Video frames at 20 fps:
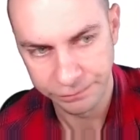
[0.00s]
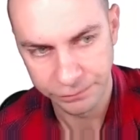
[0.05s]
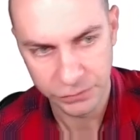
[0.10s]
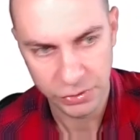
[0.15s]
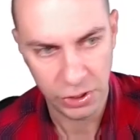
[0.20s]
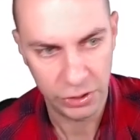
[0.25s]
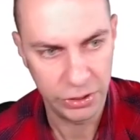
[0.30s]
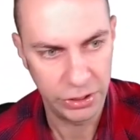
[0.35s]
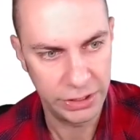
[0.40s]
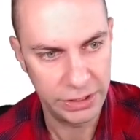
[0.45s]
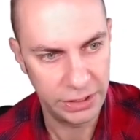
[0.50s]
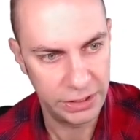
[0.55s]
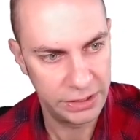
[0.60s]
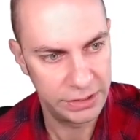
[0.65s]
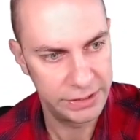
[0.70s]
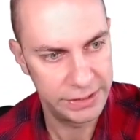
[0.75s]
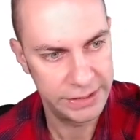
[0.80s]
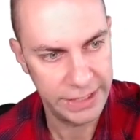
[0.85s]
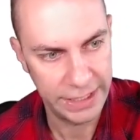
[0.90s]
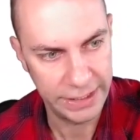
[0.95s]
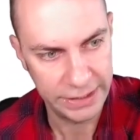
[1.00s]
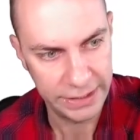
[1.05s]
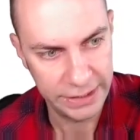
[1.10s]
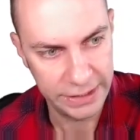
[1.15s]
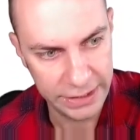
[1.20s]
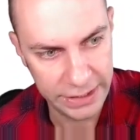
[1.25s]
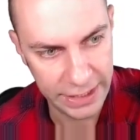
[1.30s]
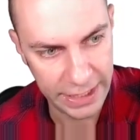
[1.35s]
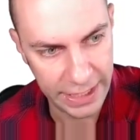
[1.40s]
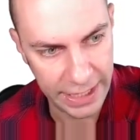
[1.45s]
So you could say that
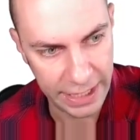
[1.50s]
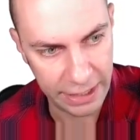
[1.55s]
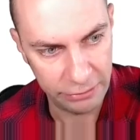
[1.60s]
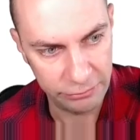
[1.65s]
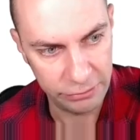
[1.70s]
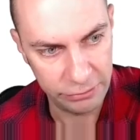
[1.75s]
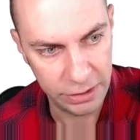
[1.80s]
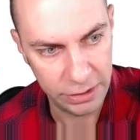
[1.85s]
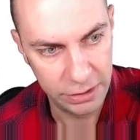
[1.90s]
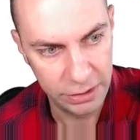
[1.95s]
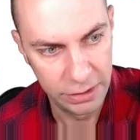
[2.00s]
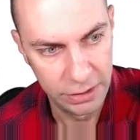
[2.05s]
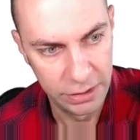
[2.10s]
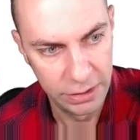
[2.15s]
the error